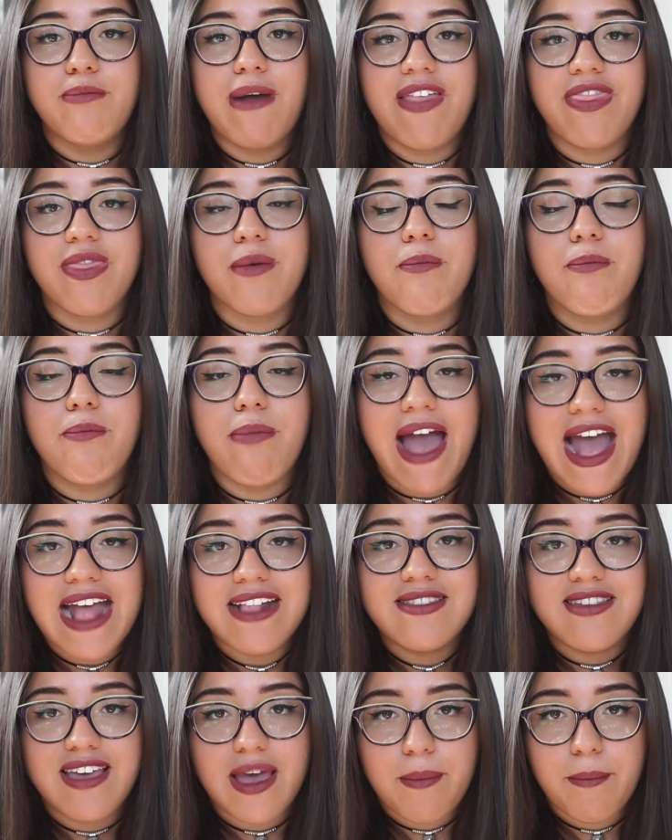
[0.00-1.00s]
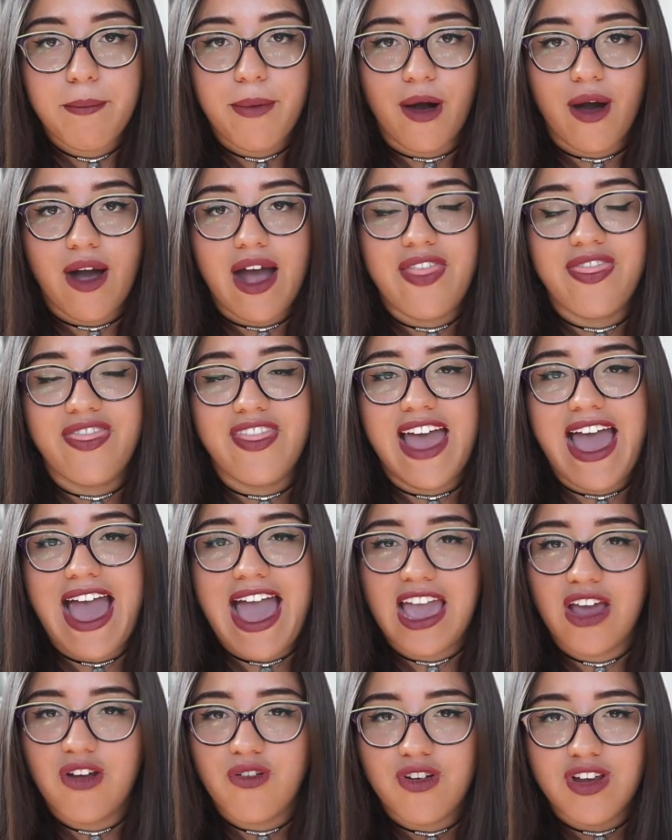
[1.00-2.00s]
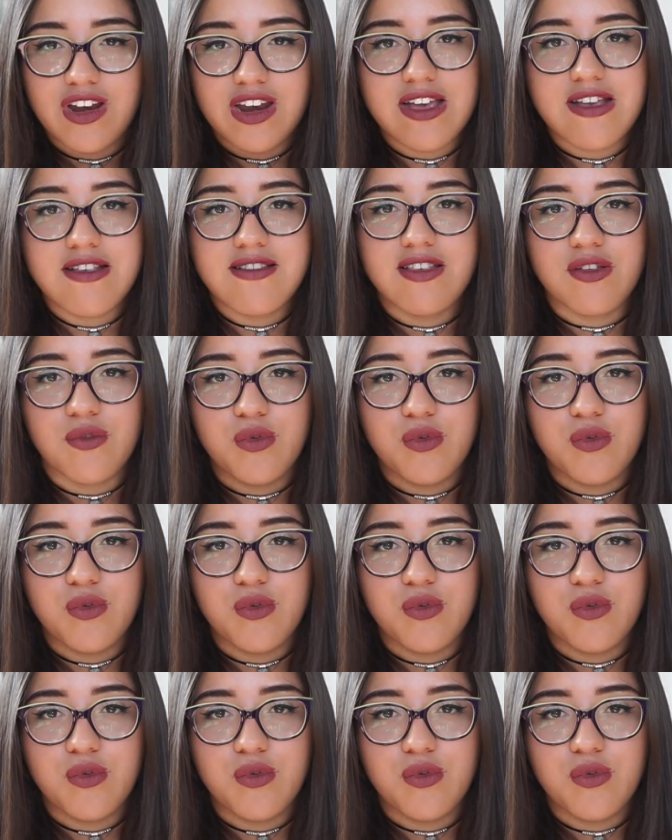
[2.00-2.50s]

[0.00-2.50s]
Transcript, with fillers: but the bad temper and the angriness